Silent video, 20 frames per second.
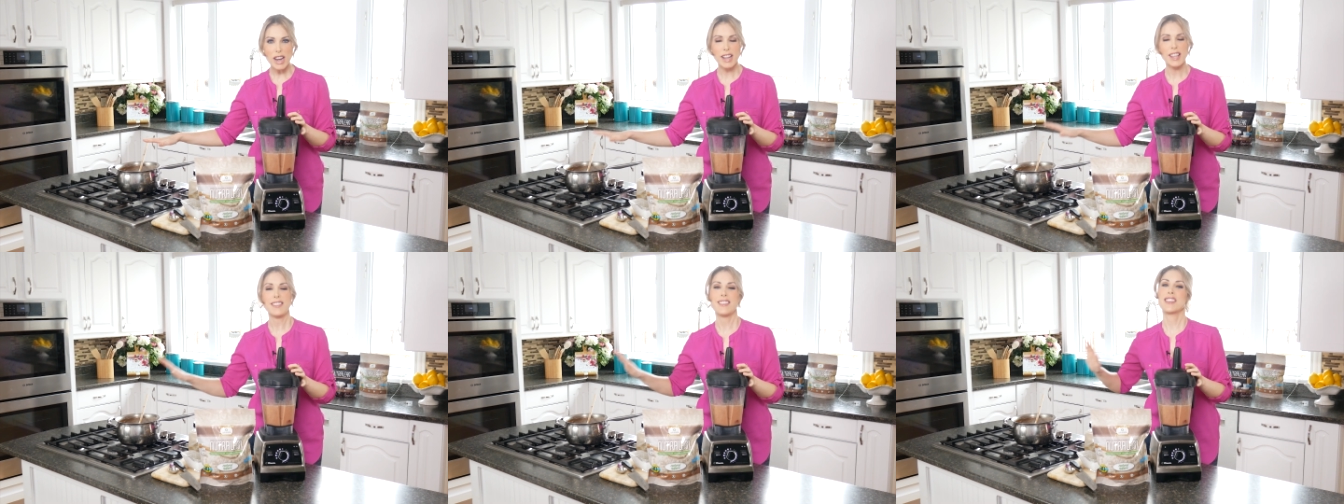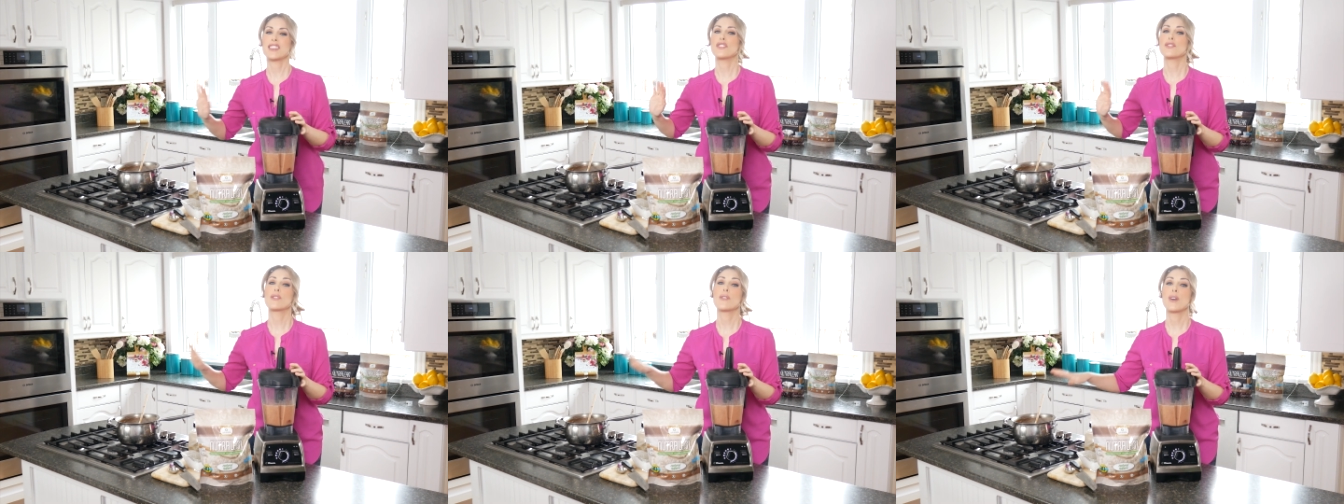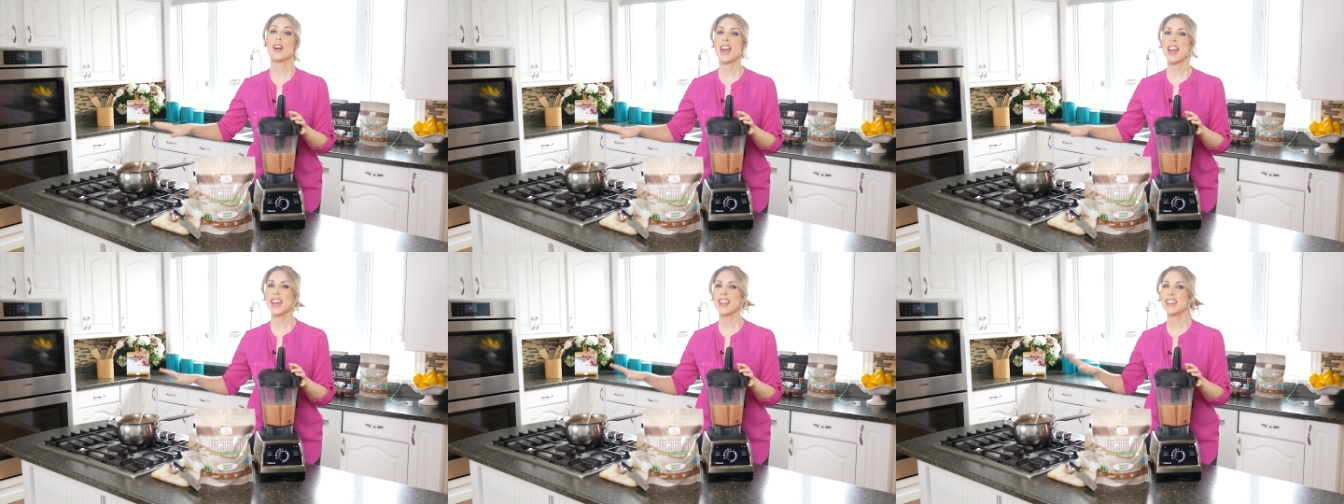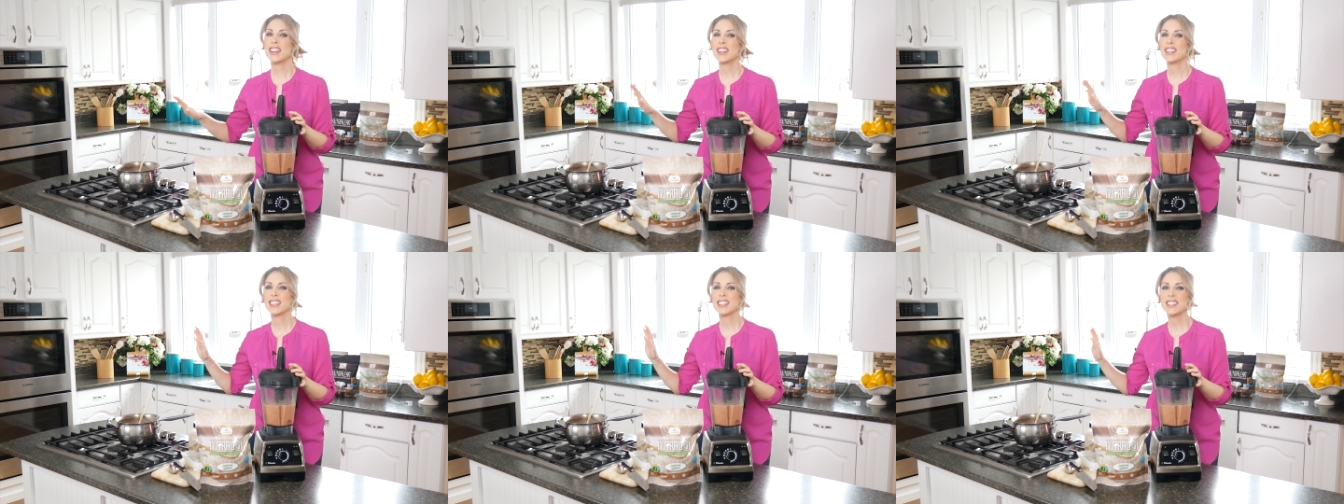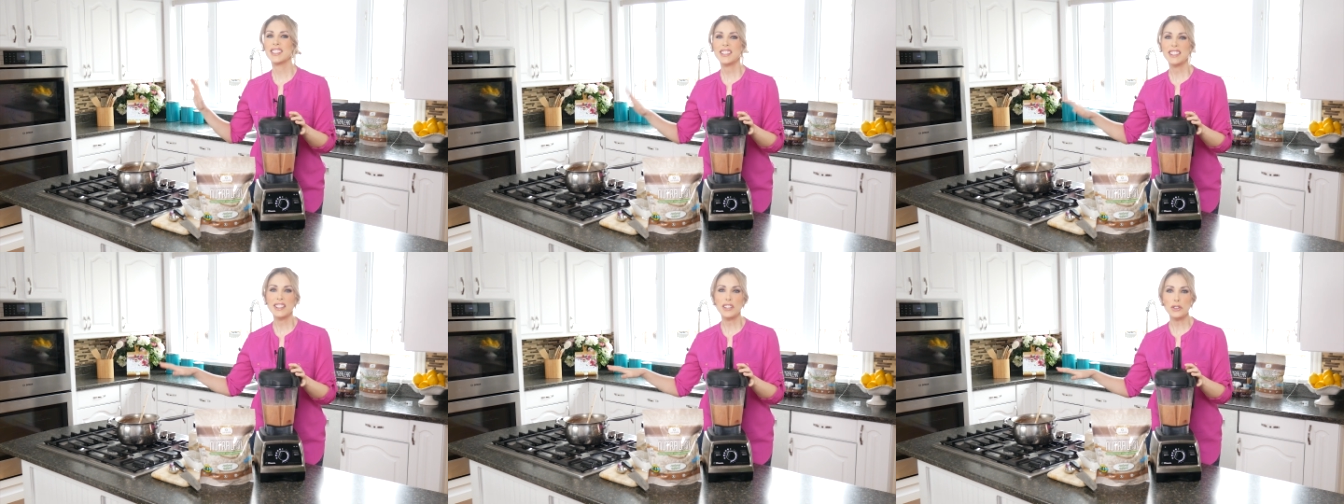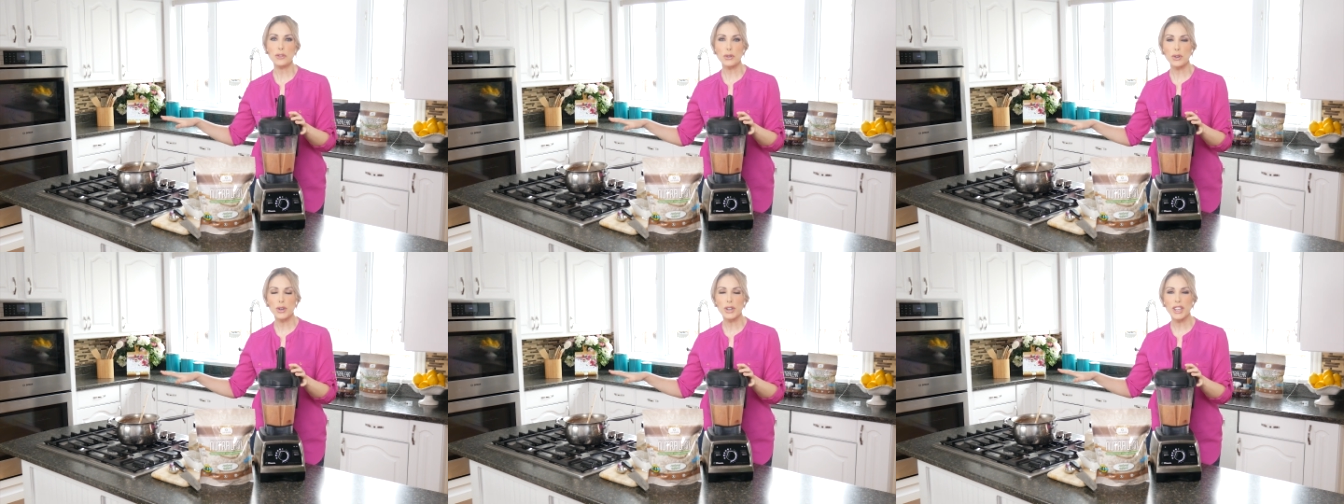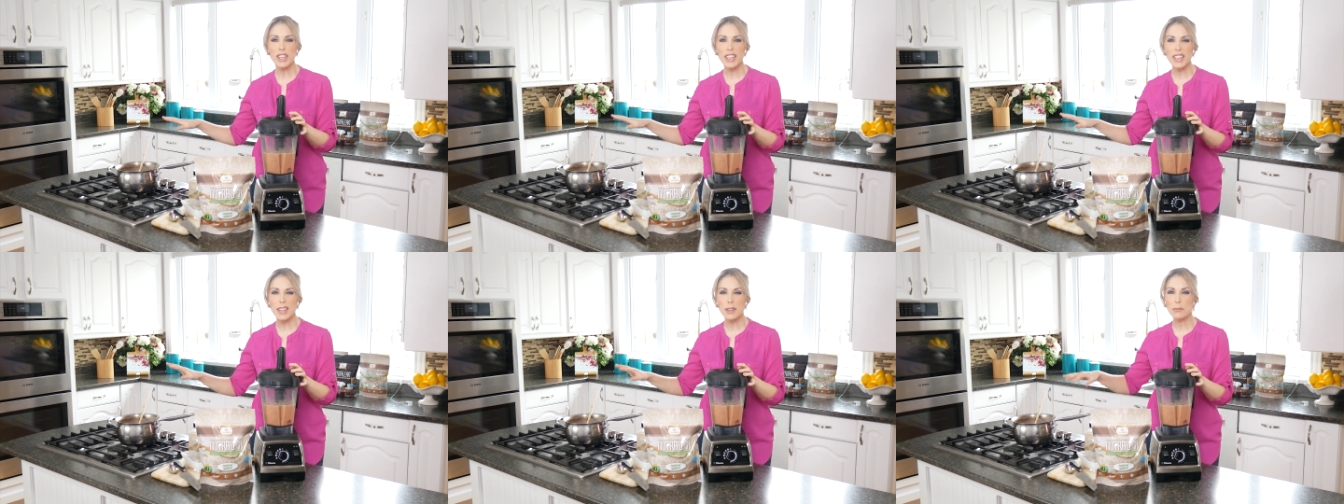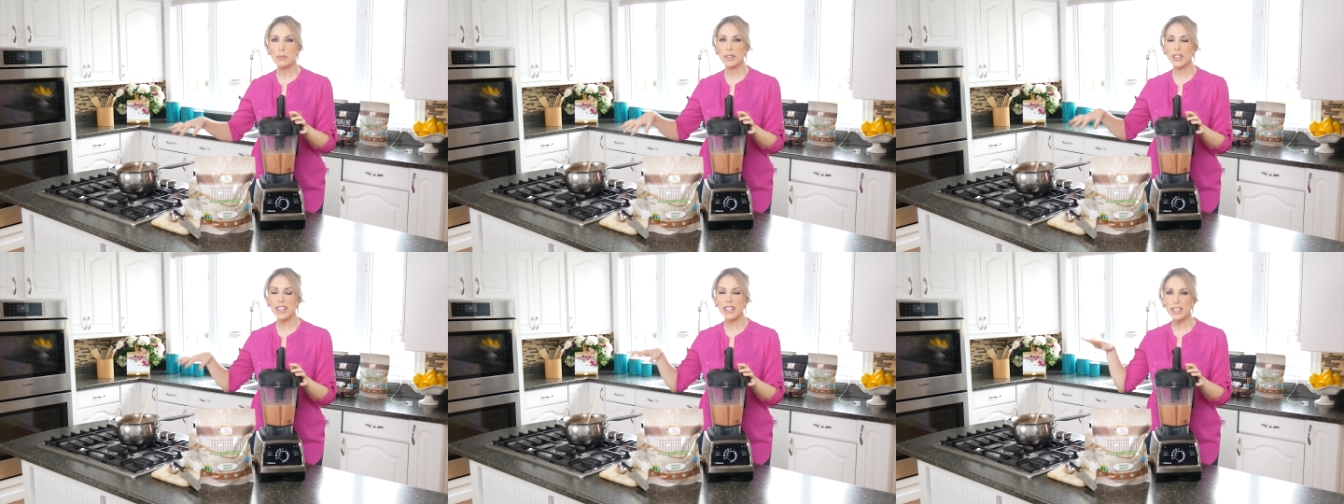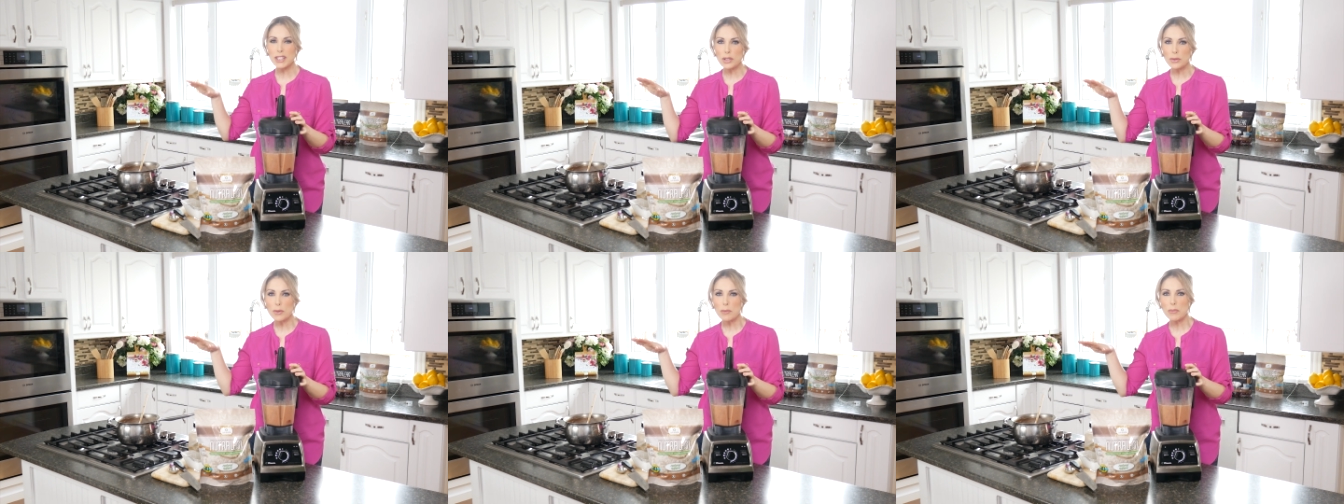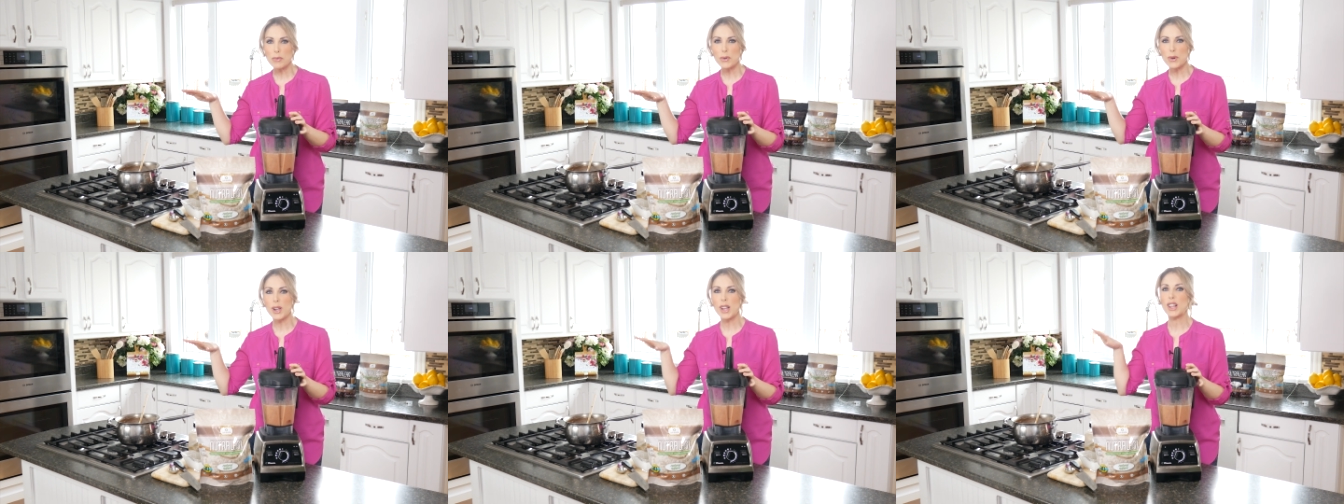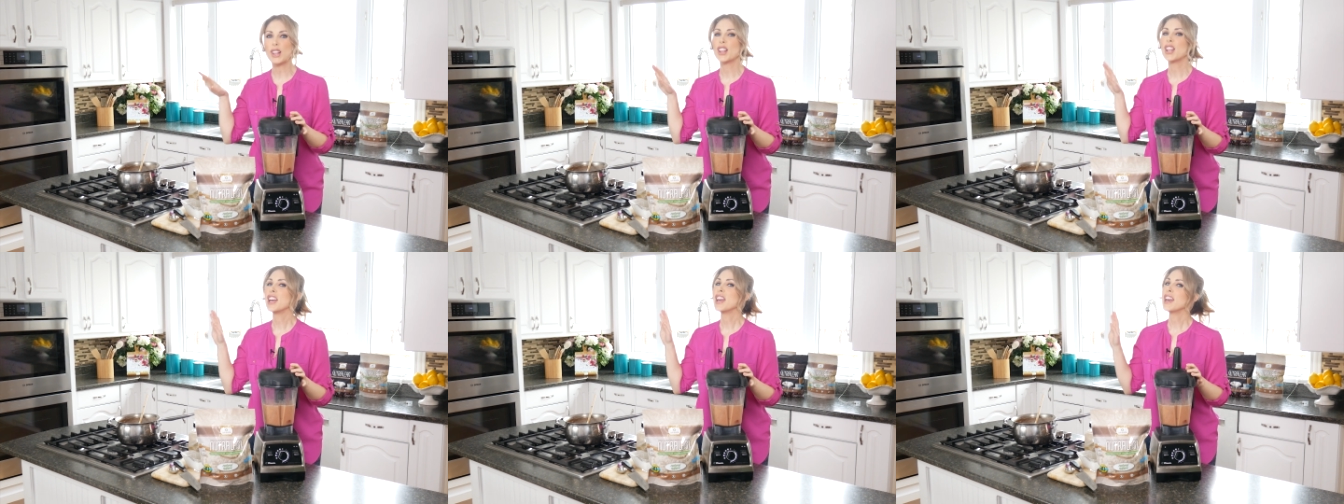and then you go ahead and continue cooking it, bring it to a boil,